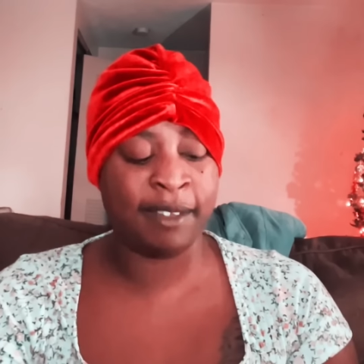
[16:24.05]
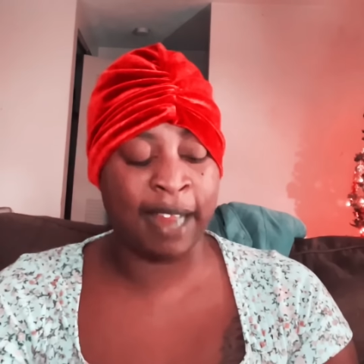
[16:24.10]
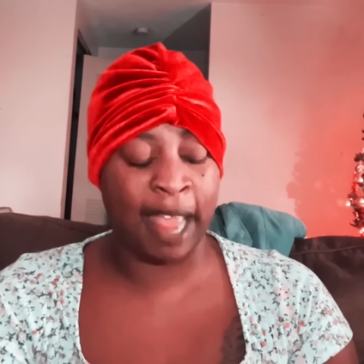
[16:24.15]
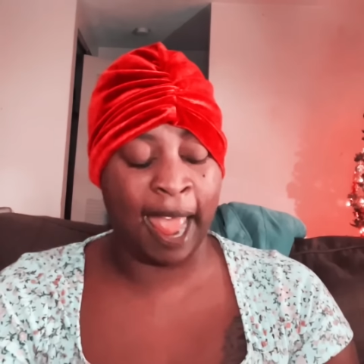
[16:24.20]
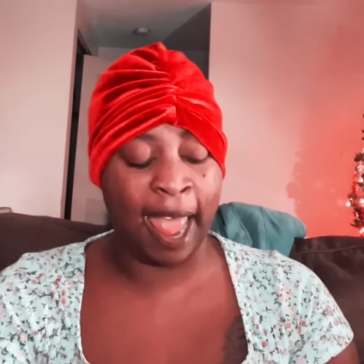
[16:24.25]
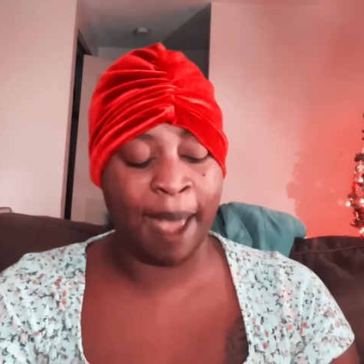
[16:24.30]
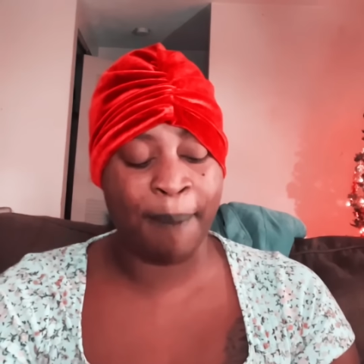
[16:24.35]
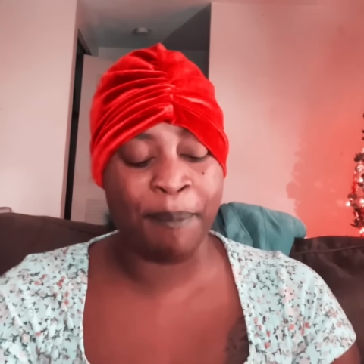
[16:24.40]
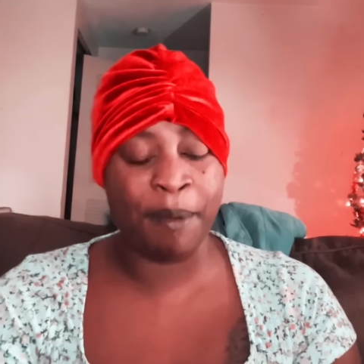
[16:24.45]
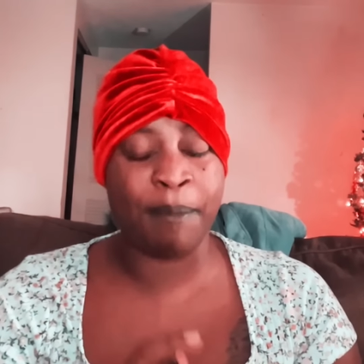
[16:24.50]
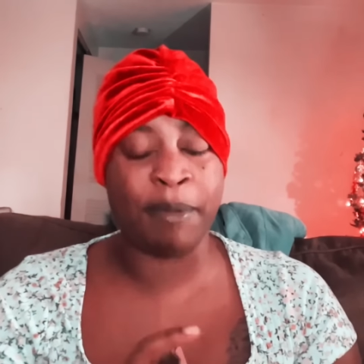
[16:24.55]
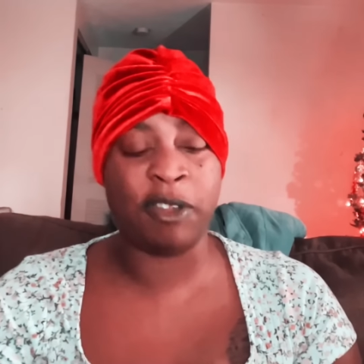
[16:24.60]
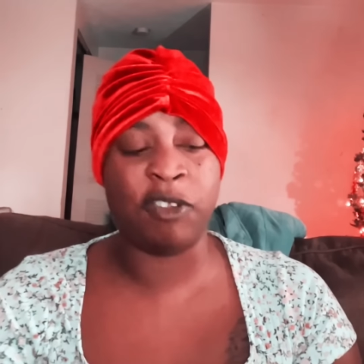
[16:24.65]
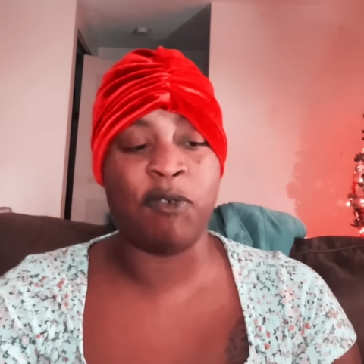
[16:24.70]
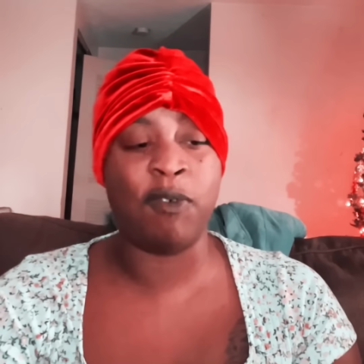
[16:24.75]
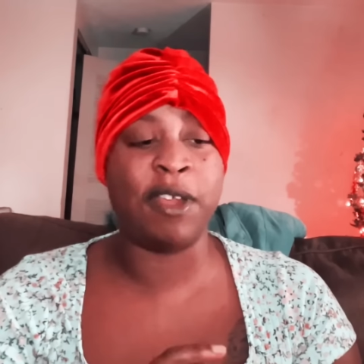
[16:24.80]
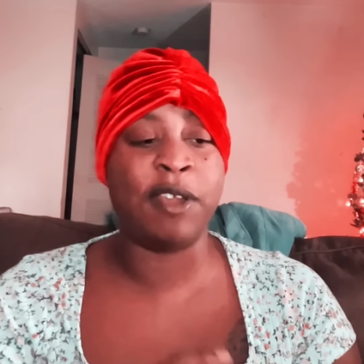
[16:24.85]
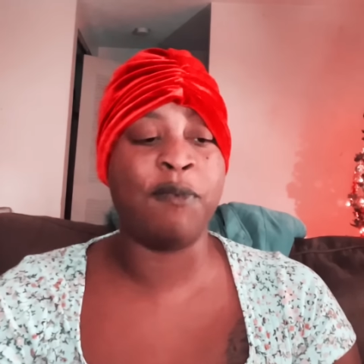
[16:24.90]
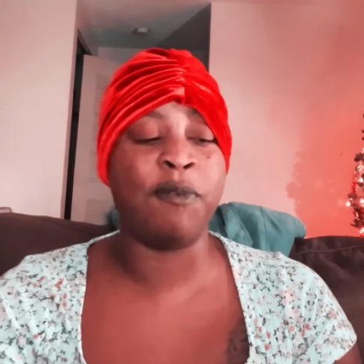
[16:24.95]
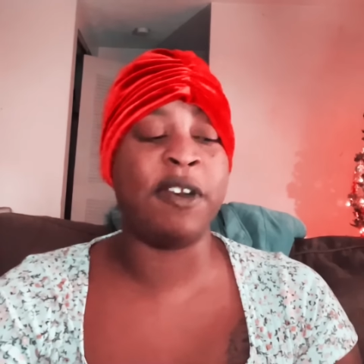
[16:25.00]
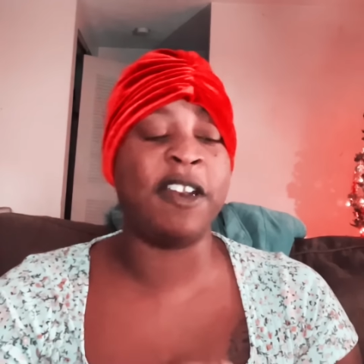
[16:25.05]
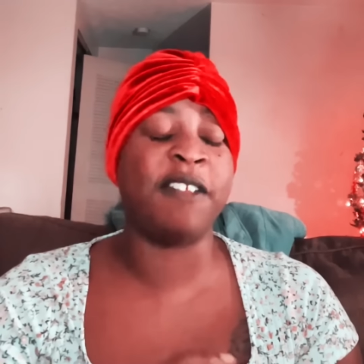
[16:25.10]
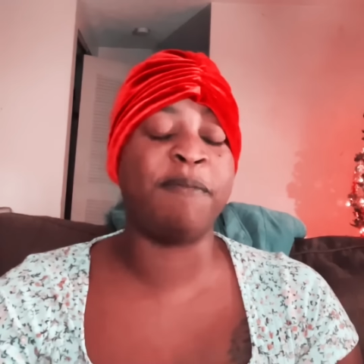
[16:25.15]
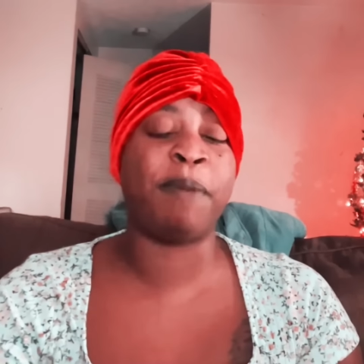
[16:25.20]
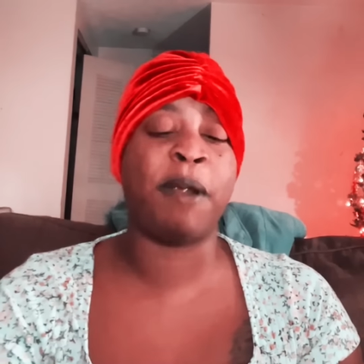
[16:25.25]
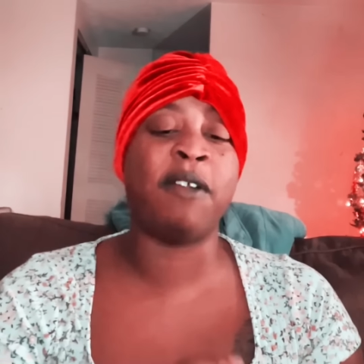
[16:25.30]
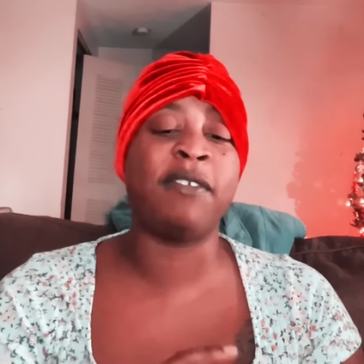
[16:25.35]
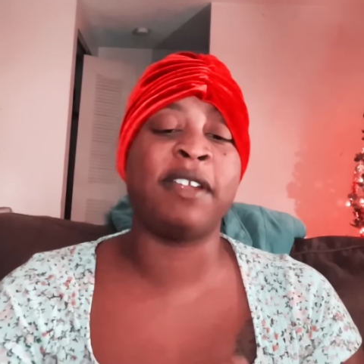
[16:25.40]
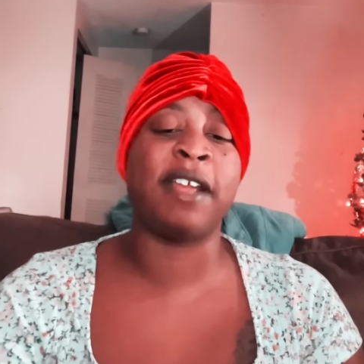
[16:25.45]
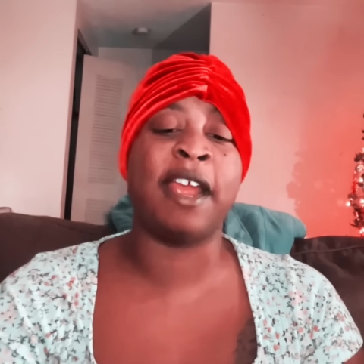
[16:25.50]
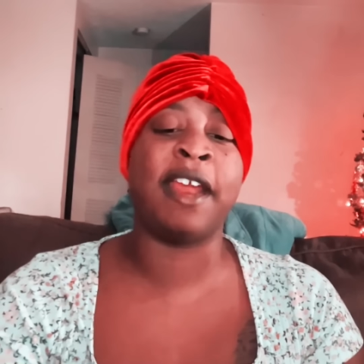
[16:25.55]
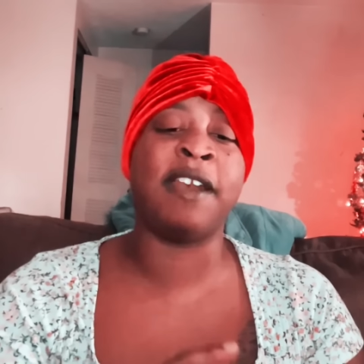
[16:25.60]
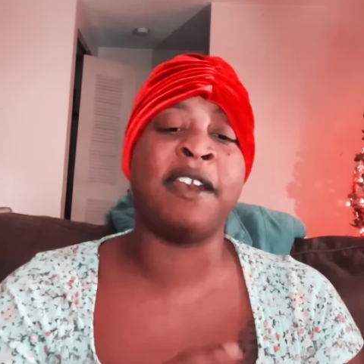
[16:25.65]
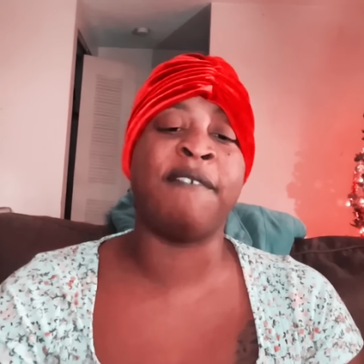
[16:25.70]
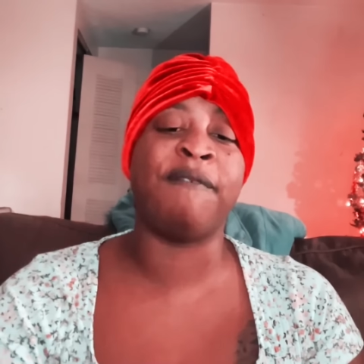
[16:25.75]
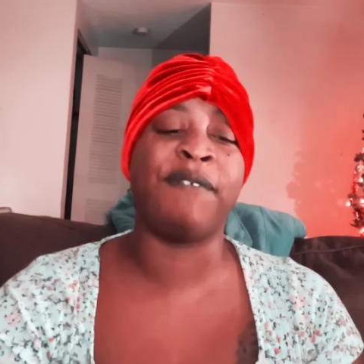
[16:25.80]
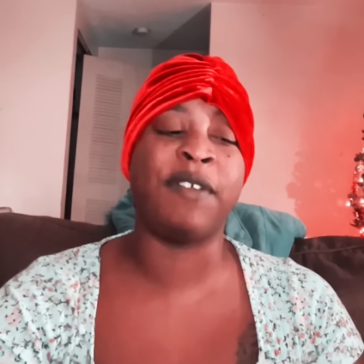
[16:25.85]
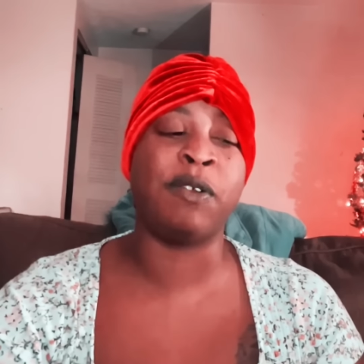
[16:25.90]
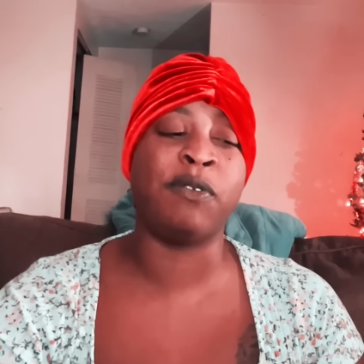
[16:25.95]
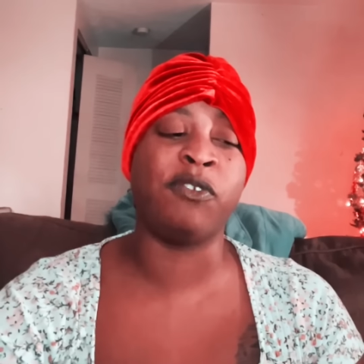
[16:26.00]
that happen between you and this person in the
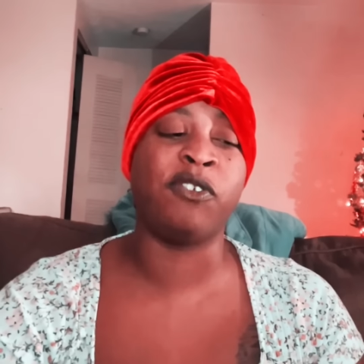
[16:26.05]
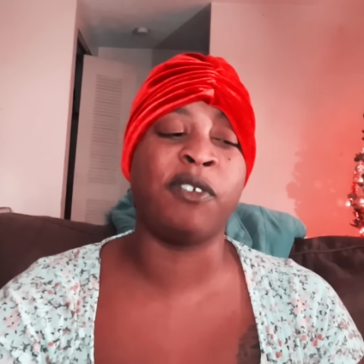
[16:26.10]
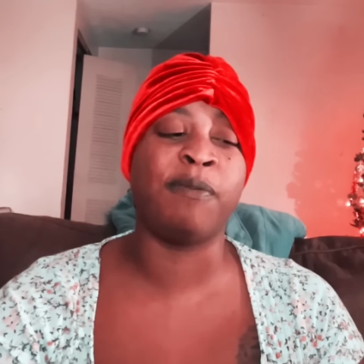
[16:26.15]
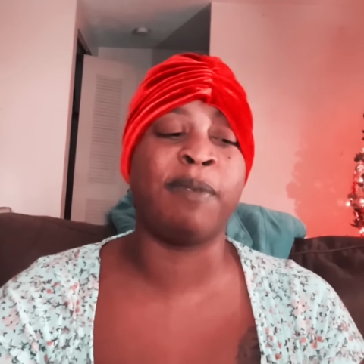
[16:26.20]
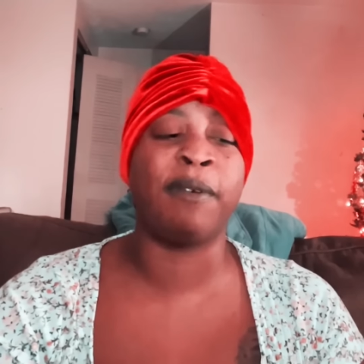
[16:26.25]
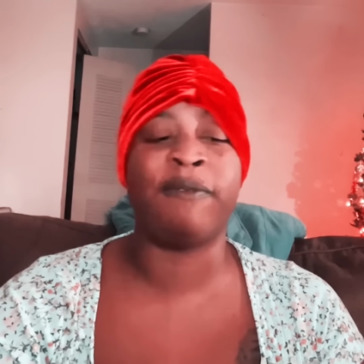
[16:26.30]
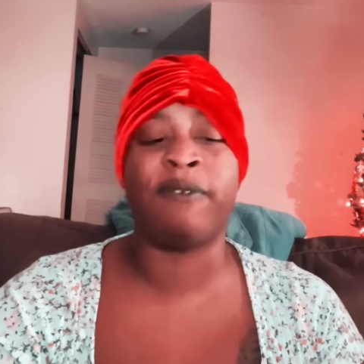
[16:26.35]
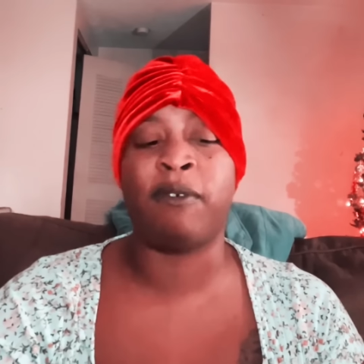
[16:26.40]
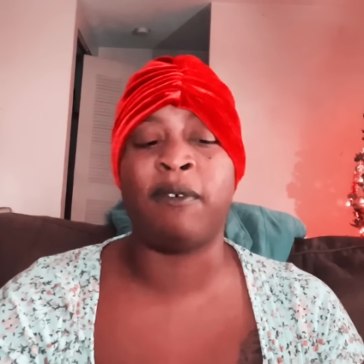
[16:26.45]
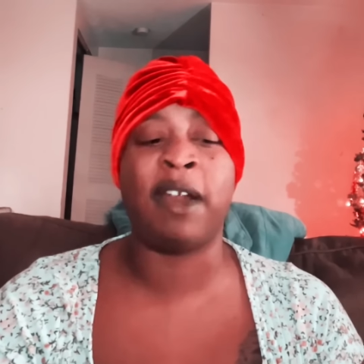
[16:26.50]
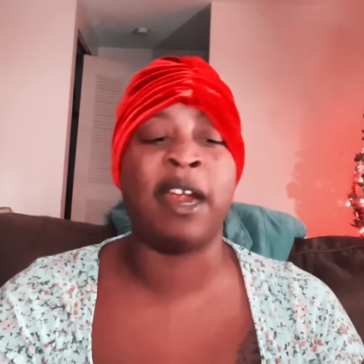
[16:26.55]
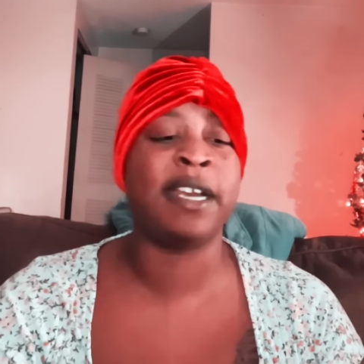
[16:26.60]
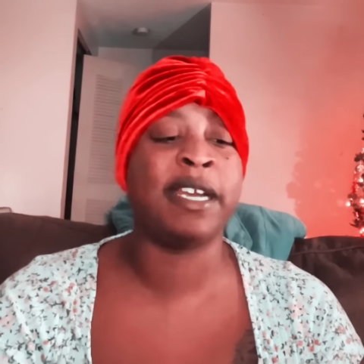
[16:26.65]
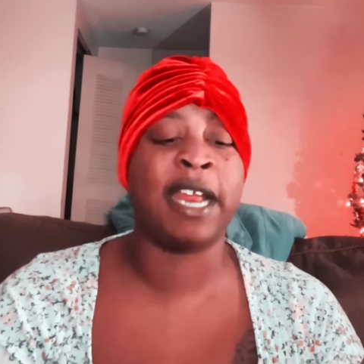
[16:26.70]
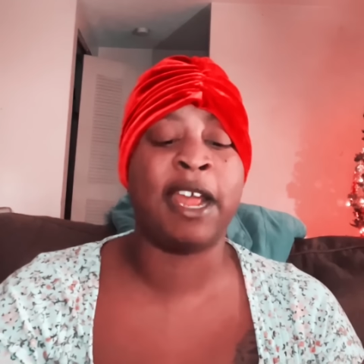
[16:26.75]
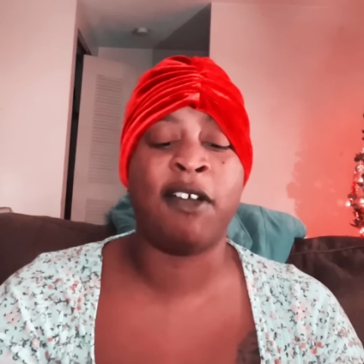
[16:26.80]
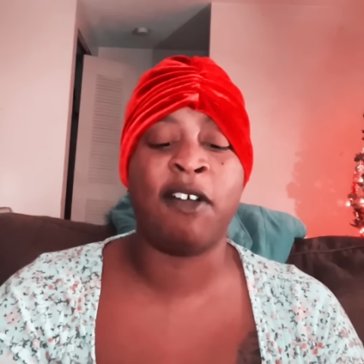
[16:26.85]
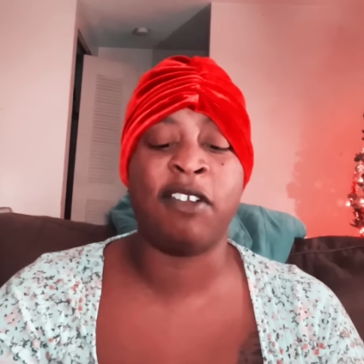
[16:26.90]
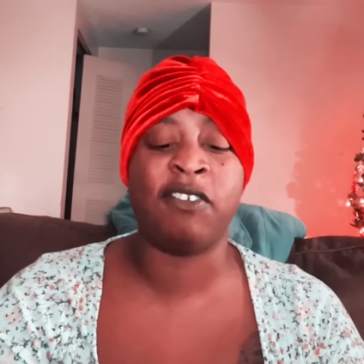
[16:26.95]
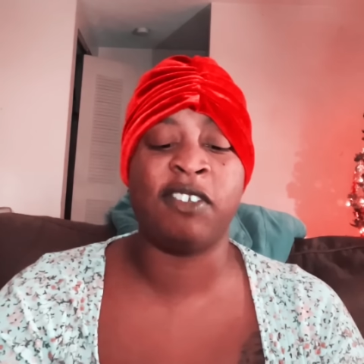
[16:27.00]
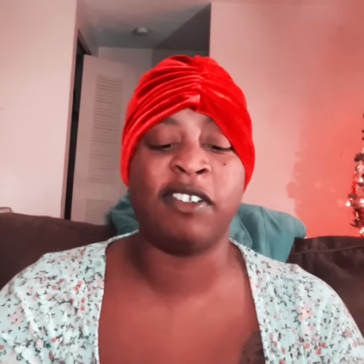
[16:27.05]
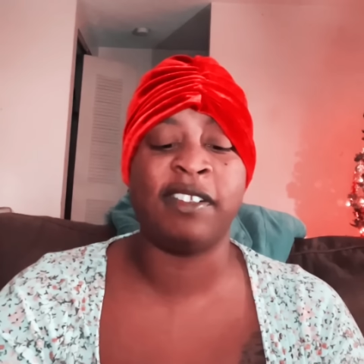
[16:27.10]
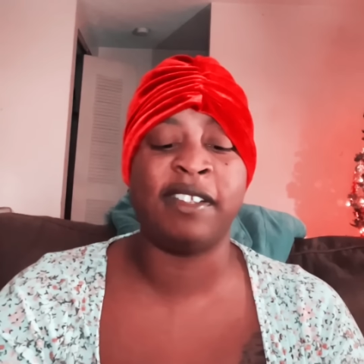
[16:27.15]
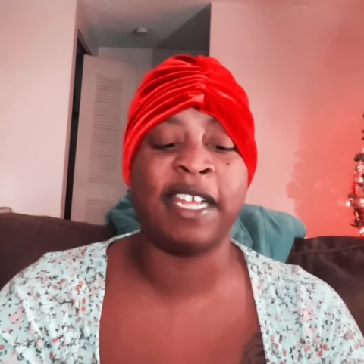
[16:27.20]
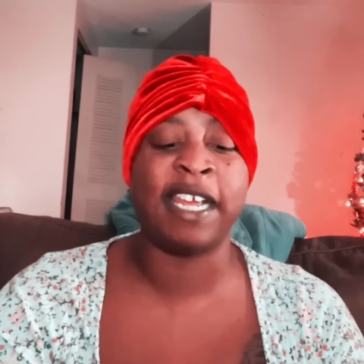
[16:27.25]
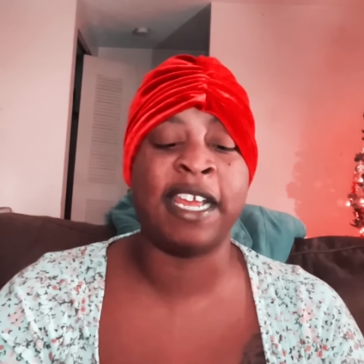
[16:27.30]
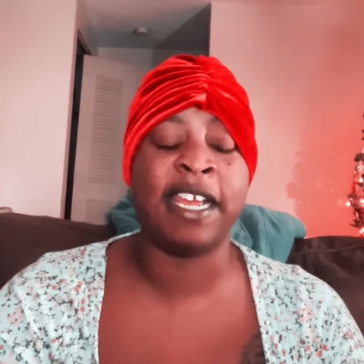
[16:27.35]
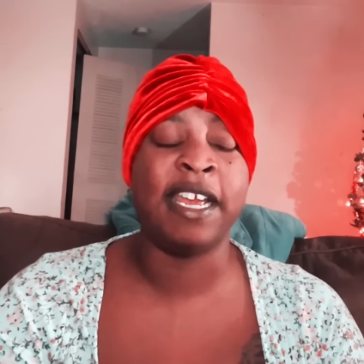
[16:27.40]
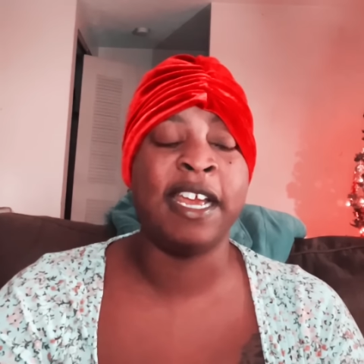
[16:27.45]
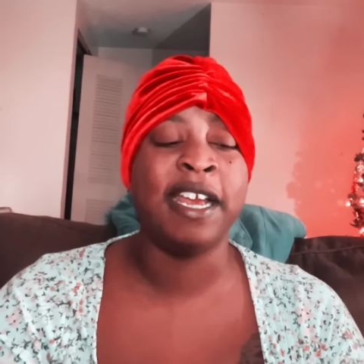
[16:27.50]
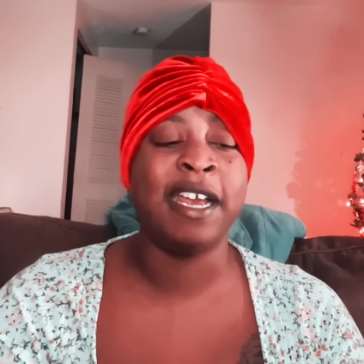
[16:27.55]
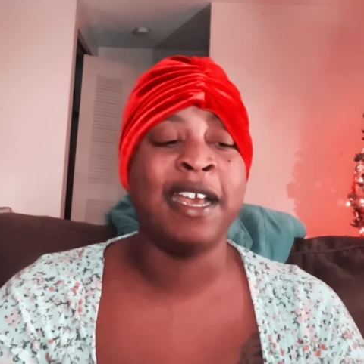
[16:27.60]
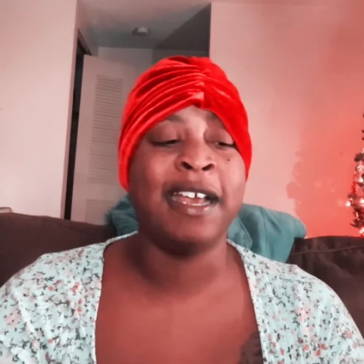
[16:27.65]
future, but for right now I just see